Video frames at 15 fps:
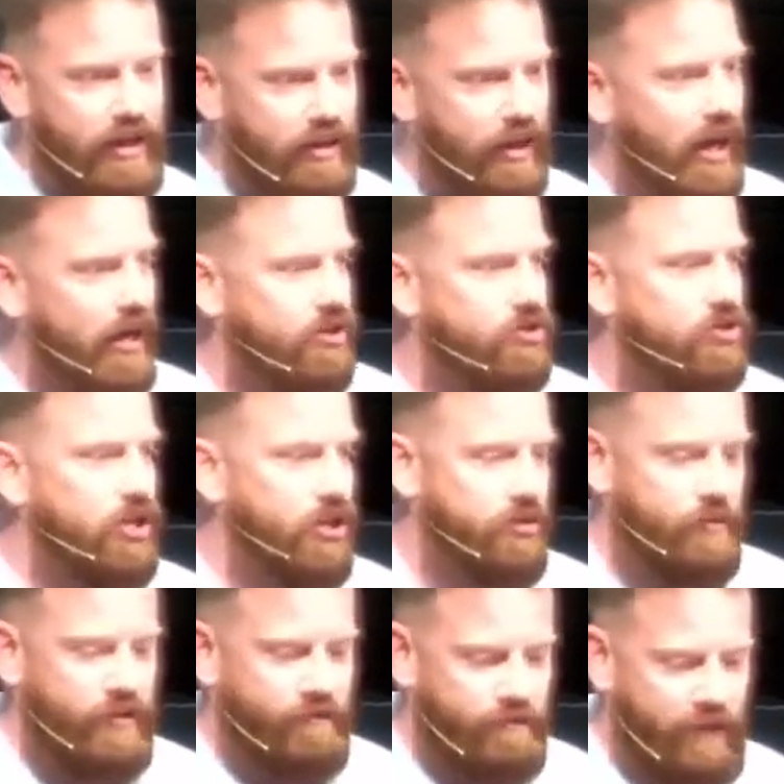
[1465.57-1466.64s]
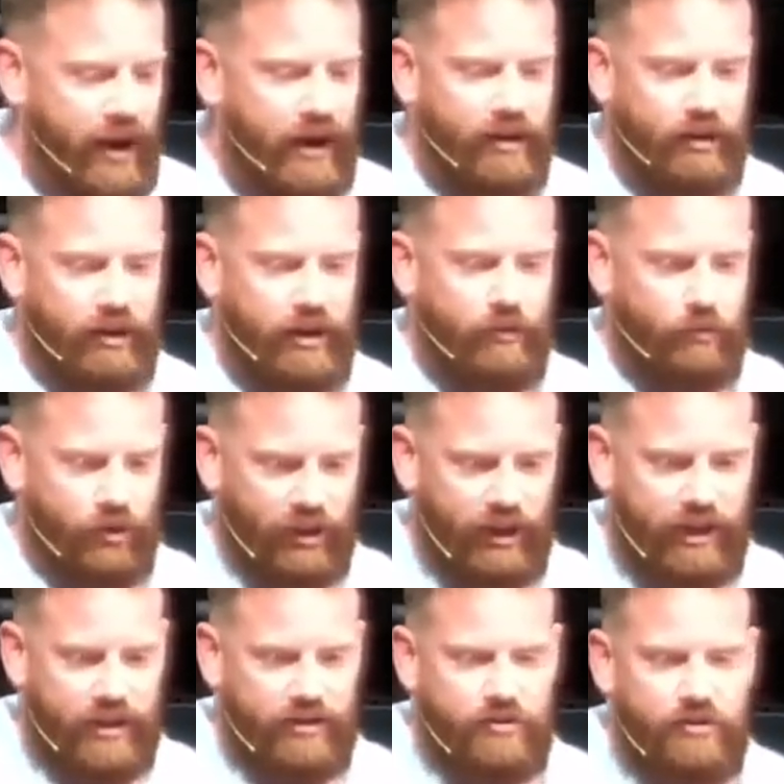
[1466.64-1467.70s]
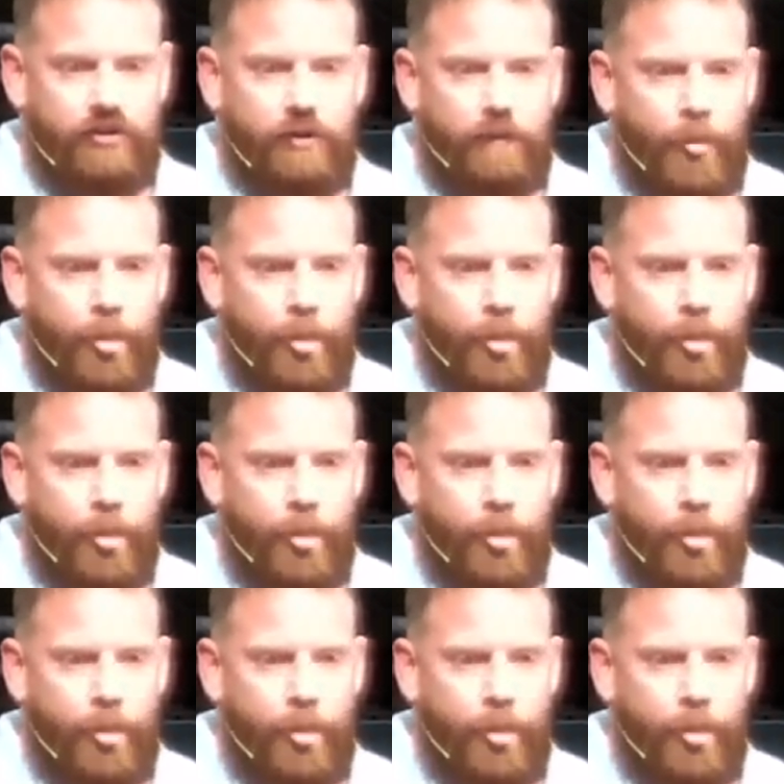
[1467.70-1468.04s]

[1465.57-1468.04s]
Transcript: God's judgment finally released.